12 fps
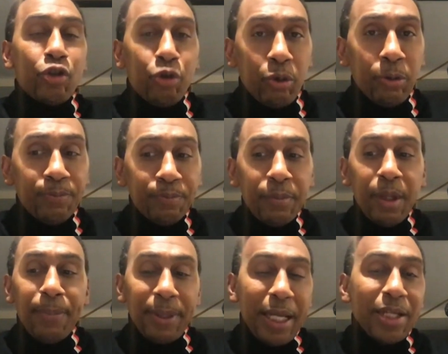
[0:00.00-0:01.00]
true.
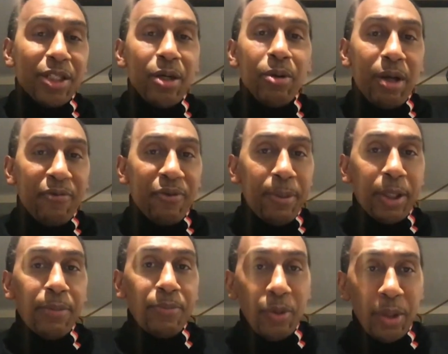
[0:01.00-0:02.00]
But they still come from a
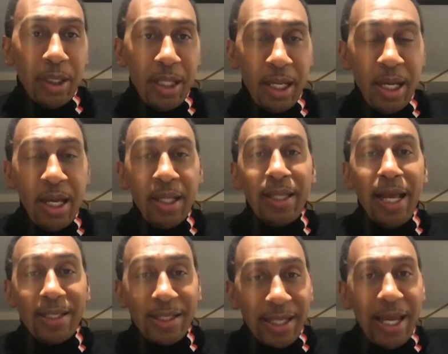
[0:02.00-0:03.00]
community
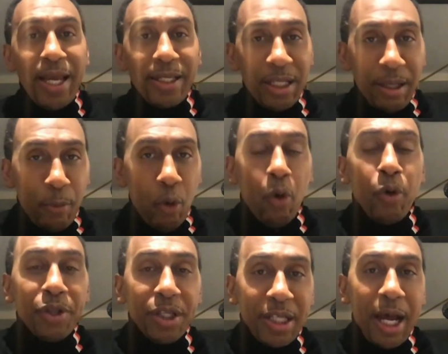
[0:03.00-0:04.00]
that's saying to them
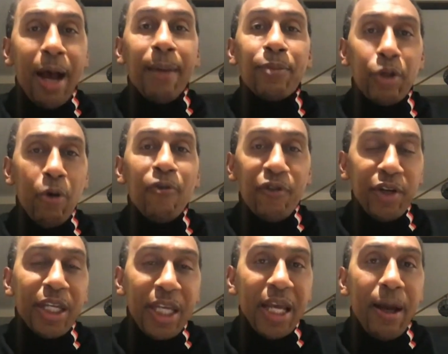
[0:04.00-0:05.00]
all the time, don't
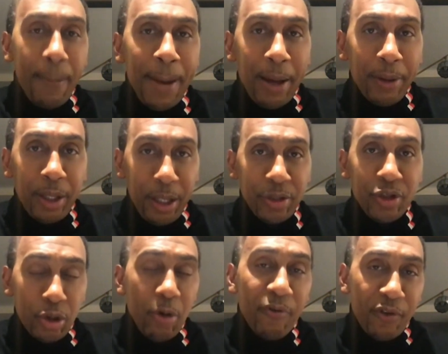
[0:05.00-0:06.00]
forget about us.
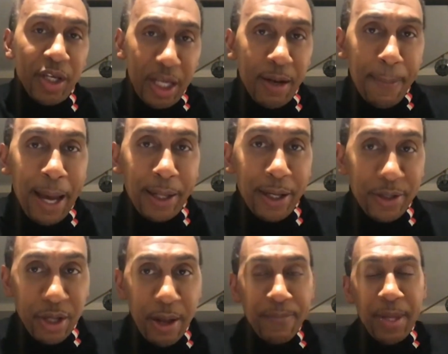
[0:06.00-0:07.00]
Don't forget about
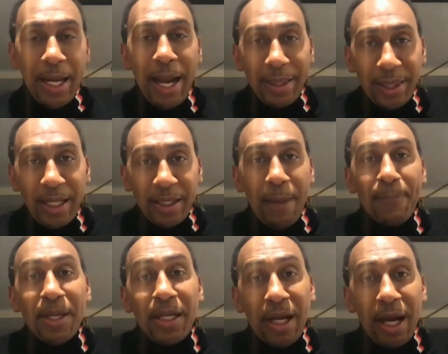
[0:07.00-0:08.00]
us. And I think that
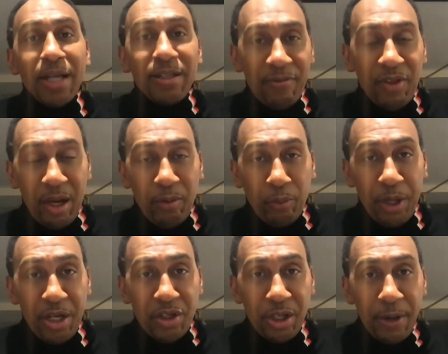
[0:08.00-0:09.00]
because of their
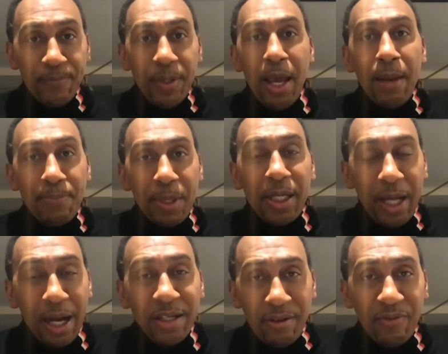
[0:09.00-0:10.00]
reach and
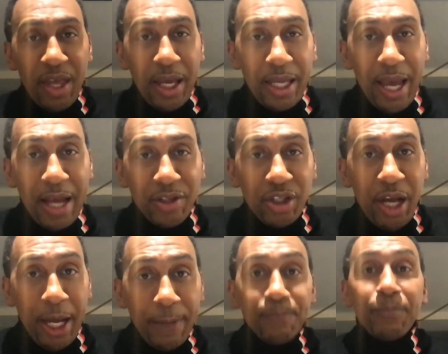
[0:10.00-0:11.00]
because of their
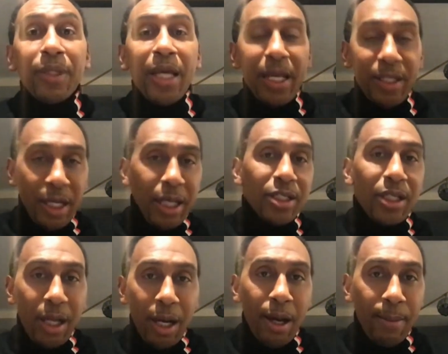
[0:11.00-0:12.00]
cachet, it does
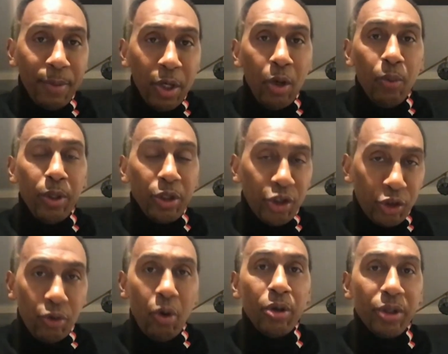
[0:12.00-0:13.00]
come with a
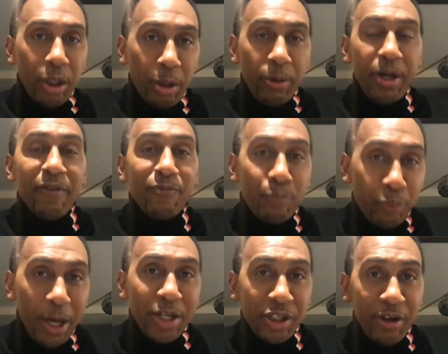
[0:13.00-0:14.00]
strong degree of
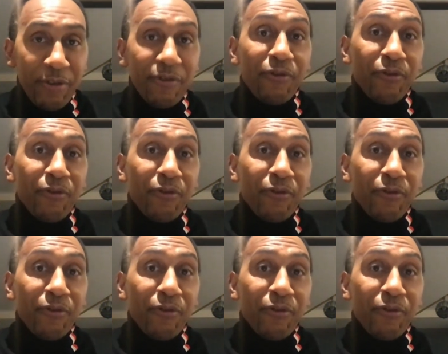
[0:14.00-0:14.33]
pressure